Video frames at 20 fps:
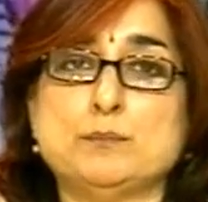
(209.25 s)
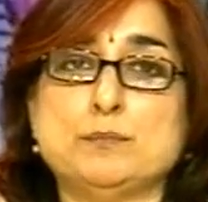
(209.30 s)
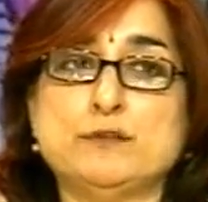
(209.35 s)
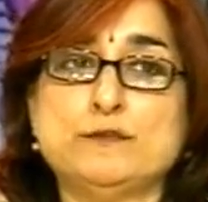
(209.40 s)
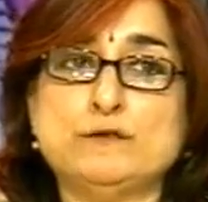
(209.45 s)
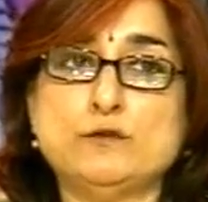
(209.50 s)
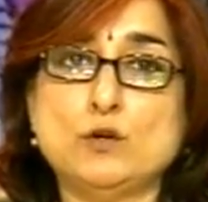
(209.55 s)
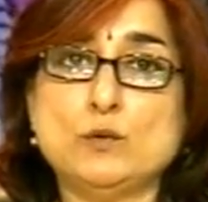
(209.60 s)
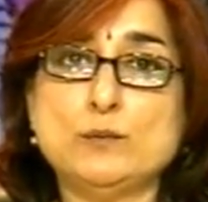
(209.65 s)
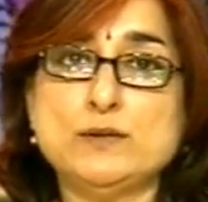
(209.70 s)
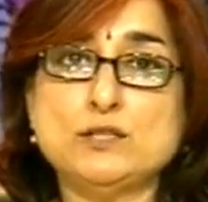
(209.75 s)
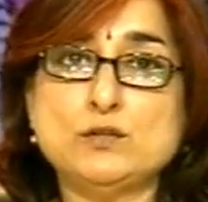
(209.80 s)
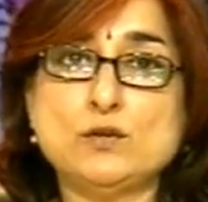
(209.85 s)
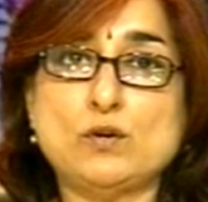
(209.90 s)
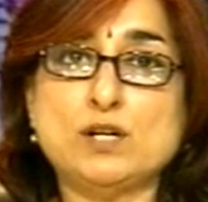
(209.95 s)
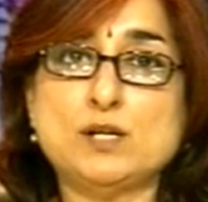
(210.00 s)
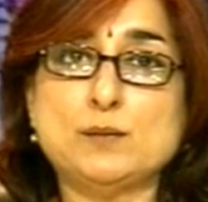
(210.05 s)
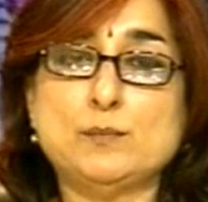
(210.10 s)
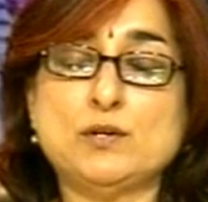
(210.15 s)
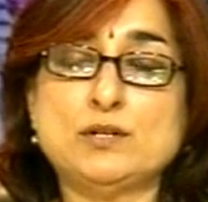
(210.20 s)
Before we
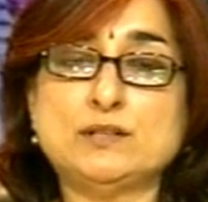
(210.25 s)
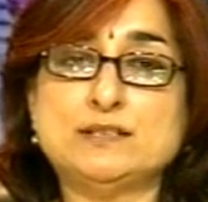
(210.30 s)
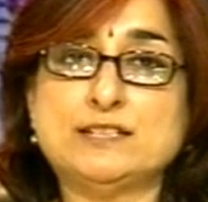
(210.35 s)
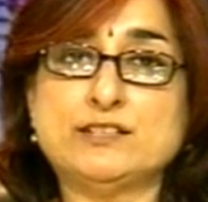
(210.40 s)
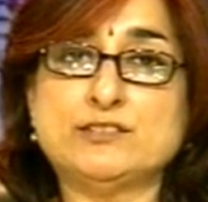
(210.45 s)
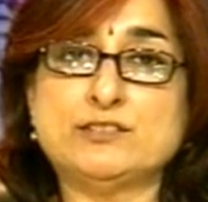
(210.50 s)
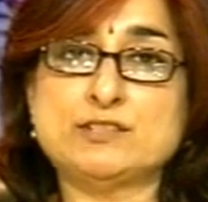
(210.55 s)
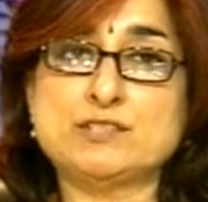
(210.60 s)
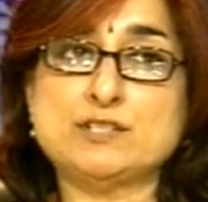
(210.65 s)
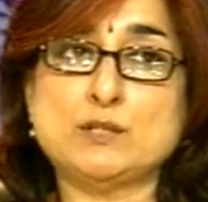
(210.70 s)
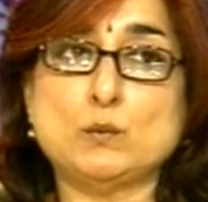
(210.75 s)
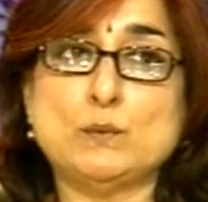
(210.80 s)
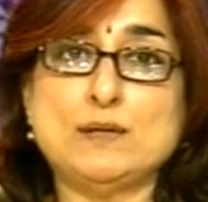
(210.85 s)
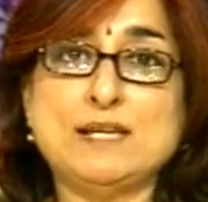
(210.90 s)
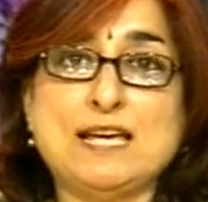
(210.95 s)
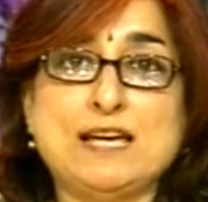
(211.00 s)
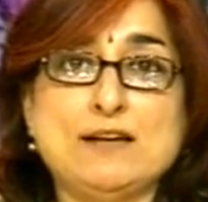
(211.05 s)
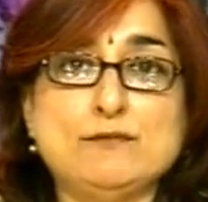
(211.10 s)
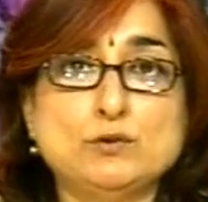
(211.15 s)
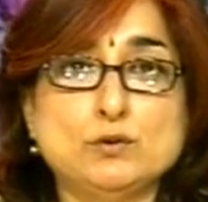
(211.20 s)
talk about literature,
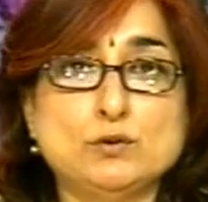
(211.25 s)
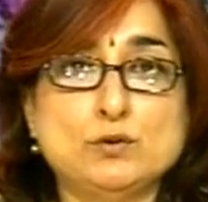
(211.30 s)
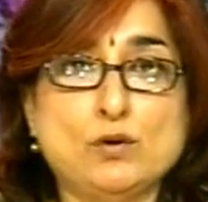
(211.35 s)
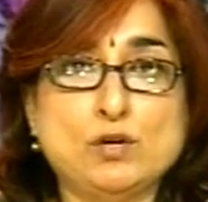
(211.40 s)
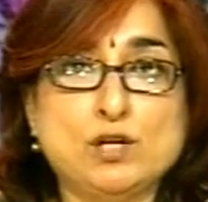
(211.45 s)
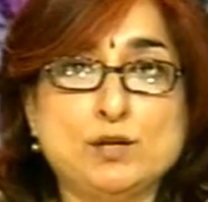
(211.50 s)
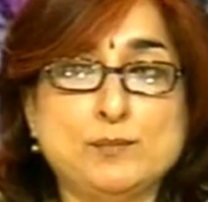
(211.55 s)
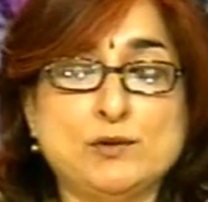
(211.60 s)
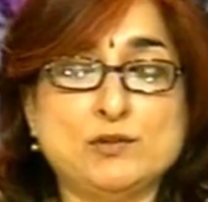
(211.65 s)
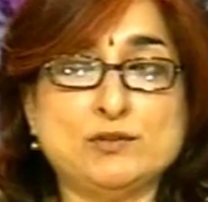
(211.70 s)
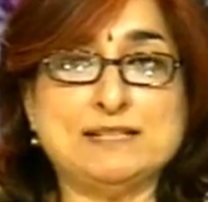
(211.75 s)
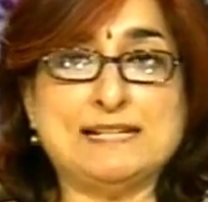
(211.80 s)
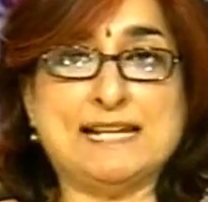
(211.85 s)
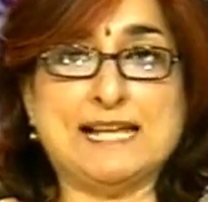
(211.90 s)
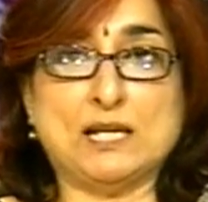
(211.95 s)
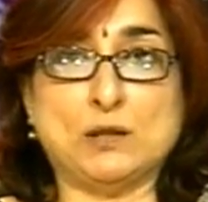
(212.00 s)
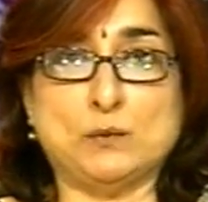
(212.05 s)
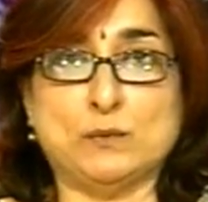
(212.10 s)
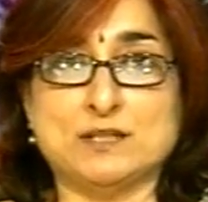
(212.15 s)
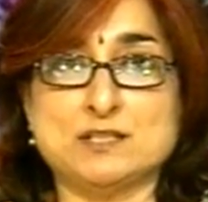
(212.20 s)
we have to talk about
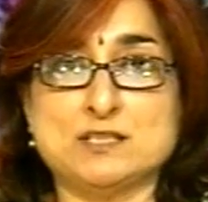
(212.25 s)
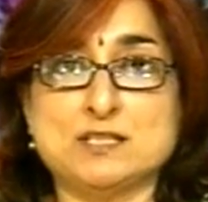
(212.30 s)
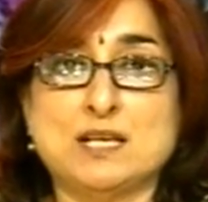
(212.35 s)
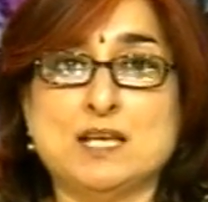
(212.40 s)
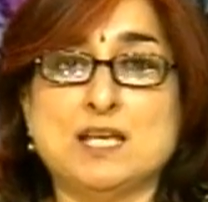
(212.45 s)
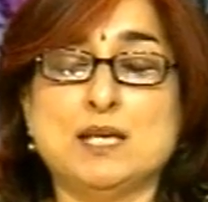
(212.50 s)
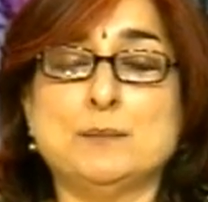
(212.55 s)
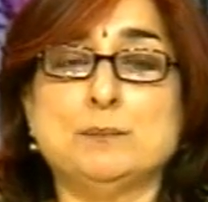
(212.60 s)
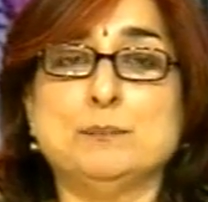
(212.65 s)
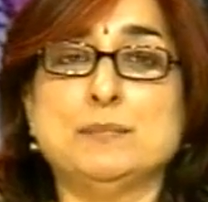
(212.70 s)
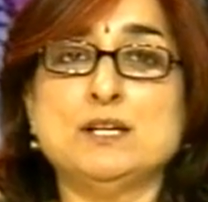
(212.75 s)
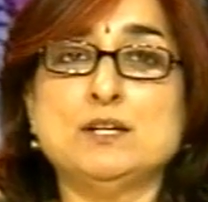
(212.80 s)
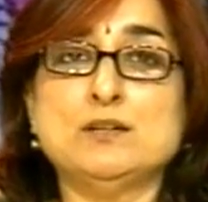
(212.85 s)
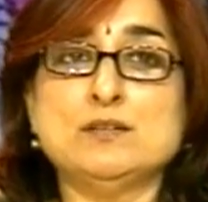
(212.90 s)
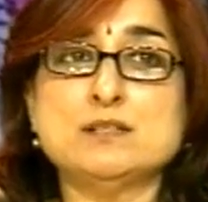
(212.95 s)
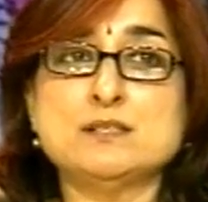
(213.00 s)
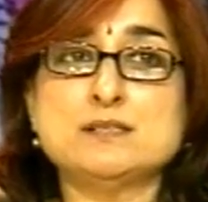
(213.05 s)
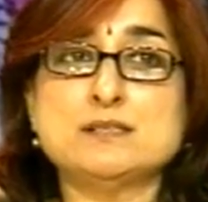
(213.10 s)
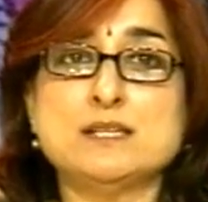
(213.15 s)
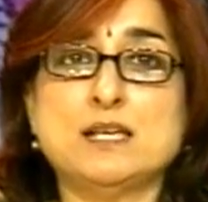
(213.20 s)
language,
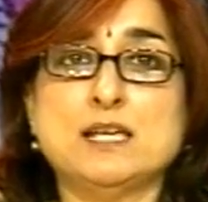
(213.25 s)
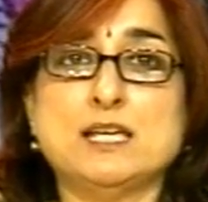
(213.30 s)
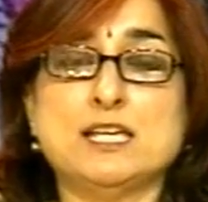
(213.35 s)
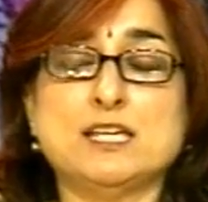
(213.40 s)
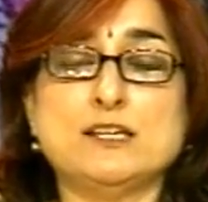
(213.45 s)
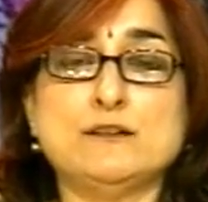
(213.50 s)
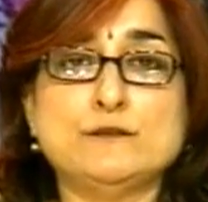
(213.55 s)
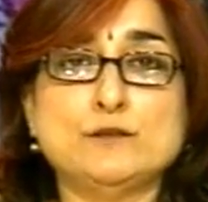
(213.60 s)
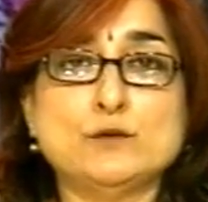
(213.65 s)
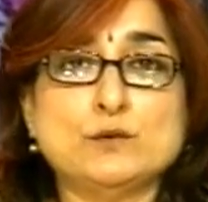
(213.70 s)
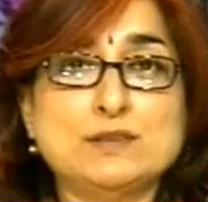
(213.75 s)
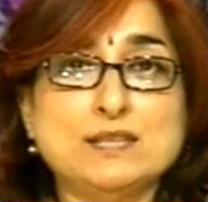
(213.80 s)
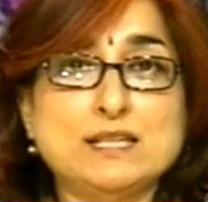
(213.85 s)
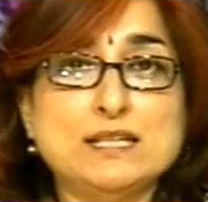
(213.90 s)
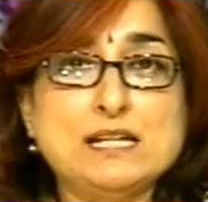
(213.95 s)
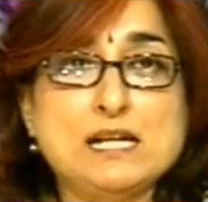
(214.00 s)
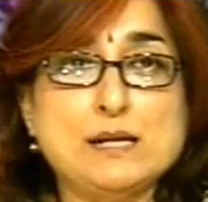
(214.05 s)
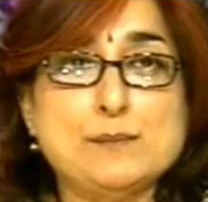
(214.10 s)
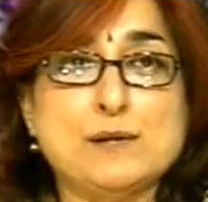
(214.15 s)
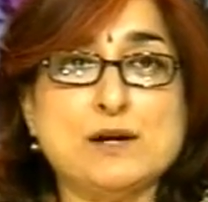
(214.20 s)
because if you
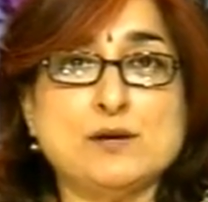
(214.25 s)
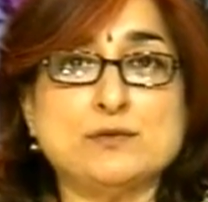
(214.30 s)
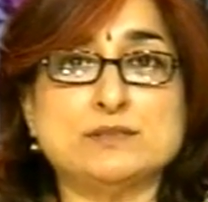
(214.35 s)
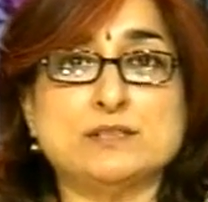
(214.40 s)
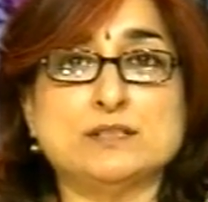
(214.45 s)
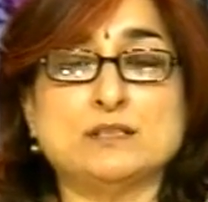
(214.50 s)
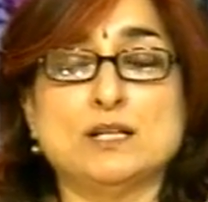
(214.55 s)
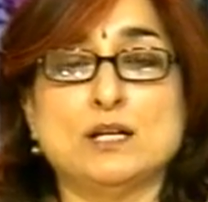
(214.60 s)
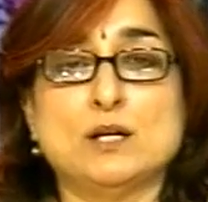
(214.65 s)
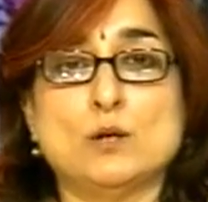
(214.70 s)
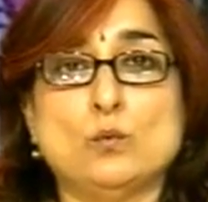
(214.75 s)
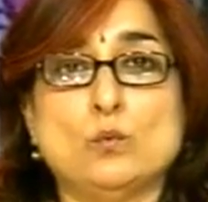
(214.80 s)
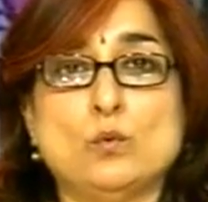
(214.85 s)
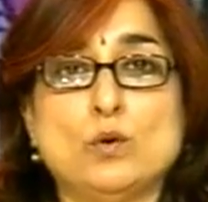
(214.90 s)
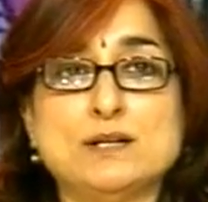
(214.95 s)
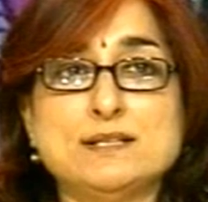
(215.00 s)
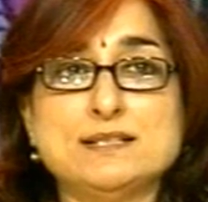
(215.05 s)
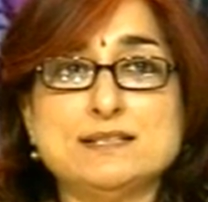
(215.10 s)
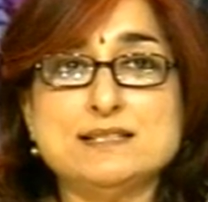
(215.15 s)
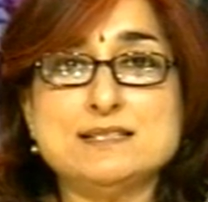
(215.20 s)
think about it,
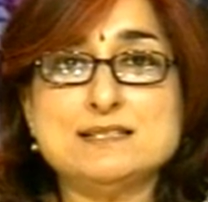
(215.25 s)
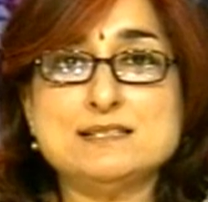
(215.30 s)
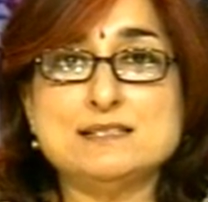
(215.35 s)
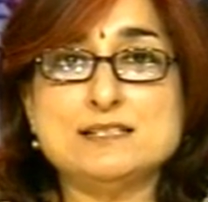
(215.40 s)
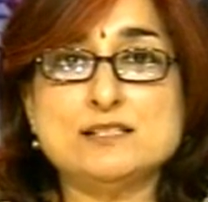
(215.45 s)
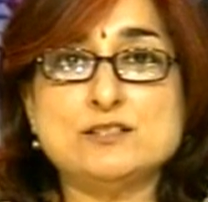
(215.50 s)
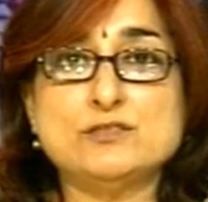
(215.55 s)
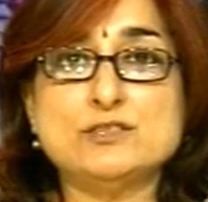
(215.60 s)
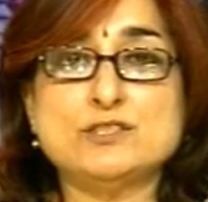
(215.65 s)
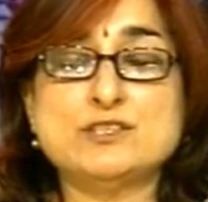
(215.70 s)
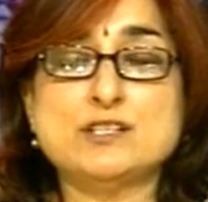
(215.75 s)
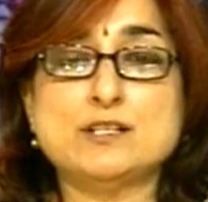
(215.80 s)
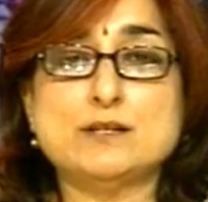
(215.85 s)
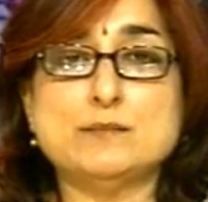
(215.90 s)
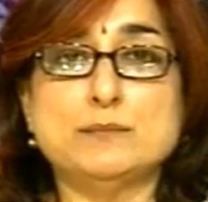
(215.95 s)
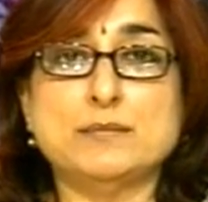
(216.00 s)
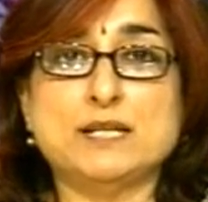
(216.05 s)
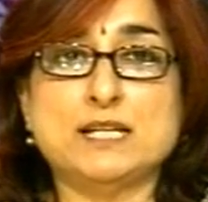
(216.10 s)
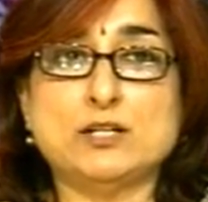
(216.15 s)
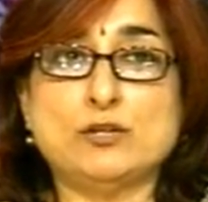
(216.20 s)
what is
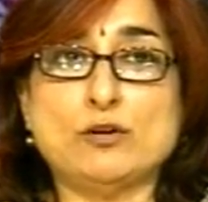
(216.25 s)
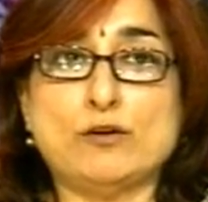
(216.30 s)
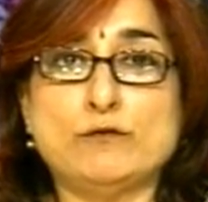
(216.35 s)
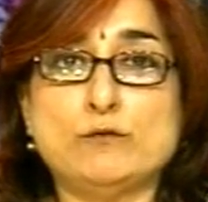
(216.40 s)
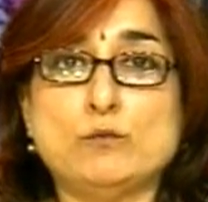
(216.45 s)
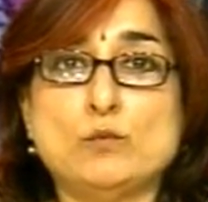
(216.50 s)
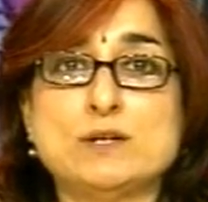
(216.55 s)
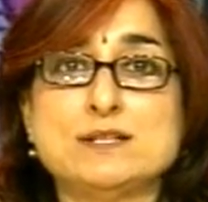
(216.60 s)
literature made of?